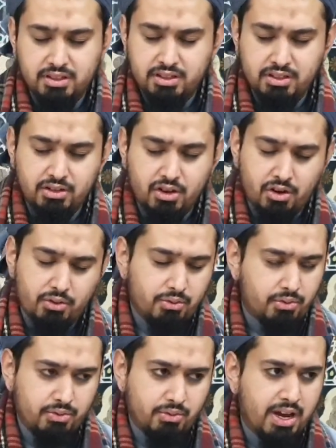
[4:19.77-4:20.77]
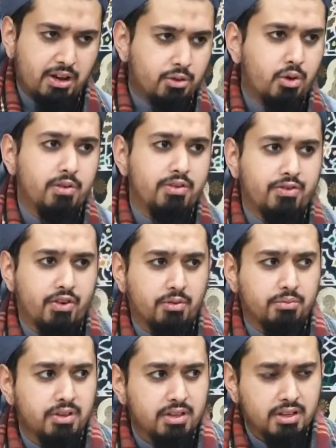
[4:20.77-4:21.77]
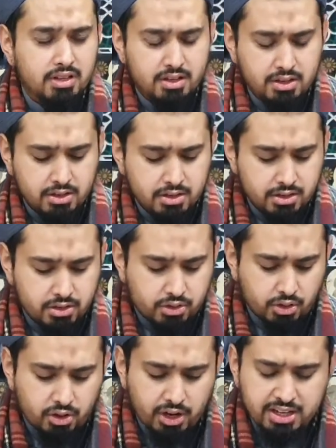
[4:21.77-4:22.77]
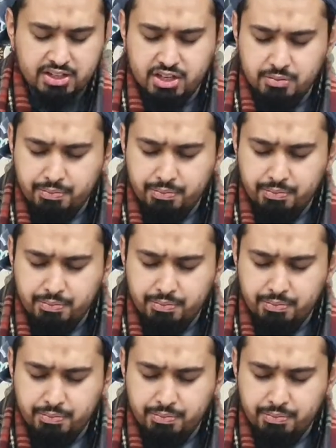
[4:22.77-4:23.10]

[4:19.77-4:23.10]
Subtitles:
you know where I'm coming from. So it's